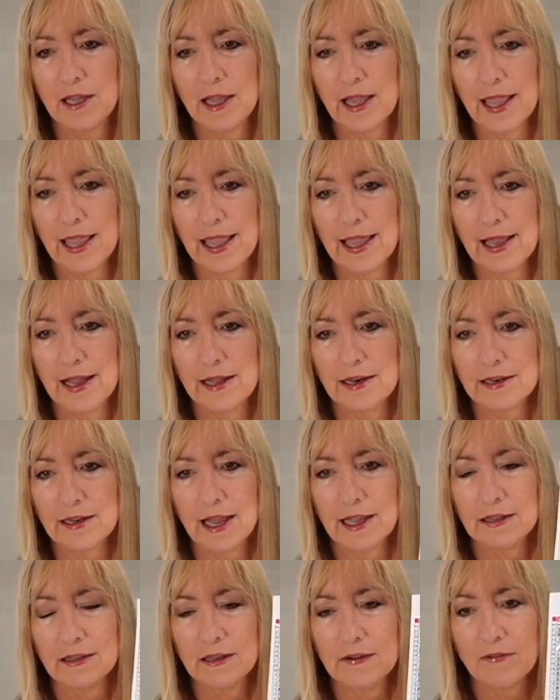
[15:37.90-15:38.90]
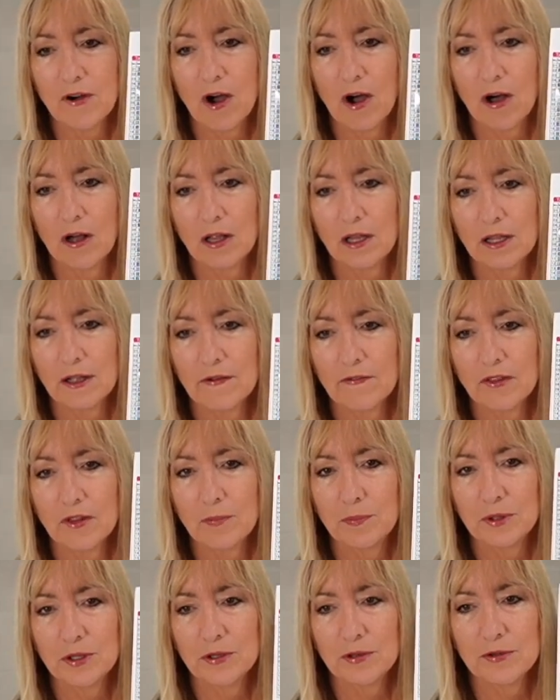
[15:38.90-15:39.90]
And I love all of the
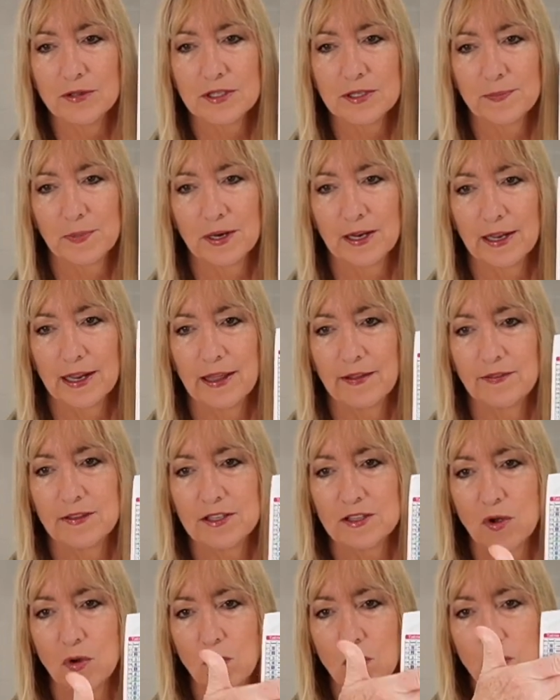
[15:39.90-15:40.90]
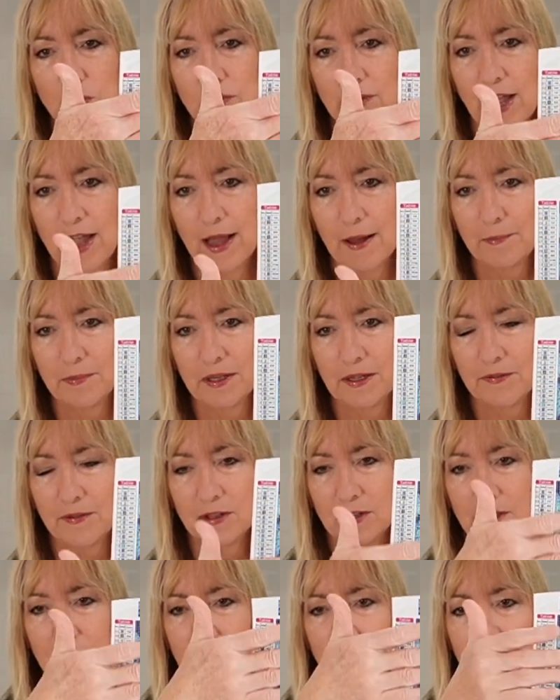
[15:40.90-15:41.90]
blues. But again, this whole top
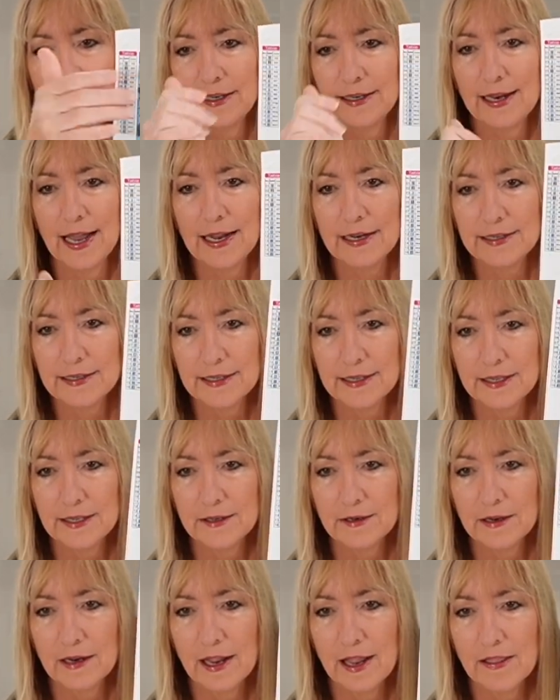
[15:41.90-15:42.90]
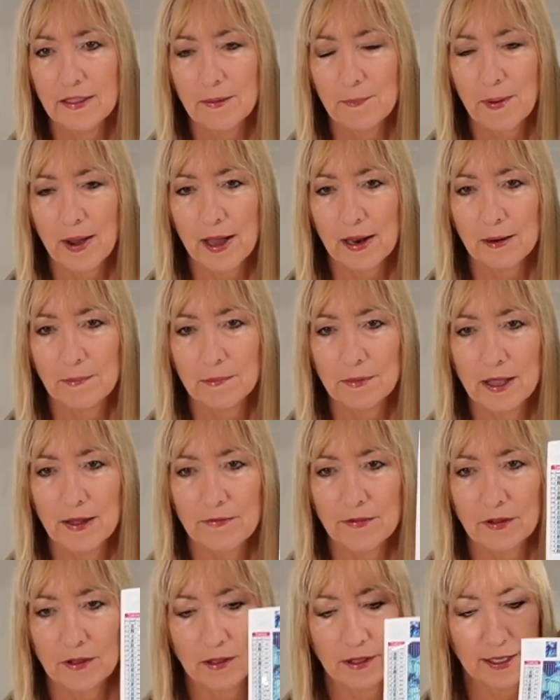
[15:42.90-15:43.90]
level, not done, and the bottom
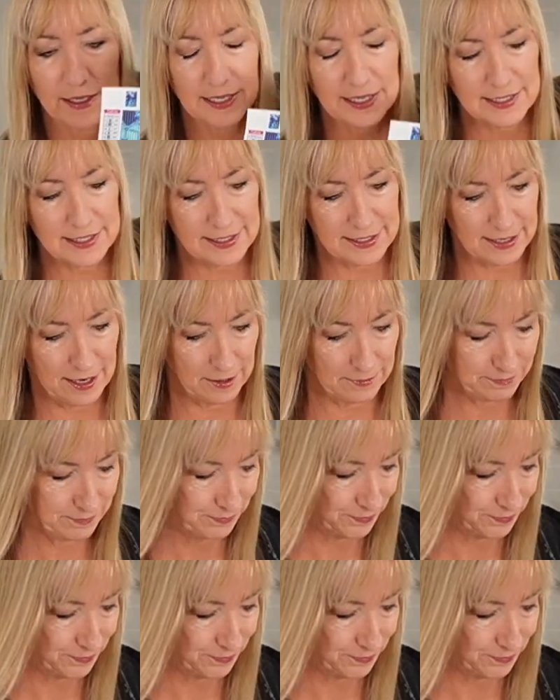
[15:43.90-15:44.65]
level, it's done.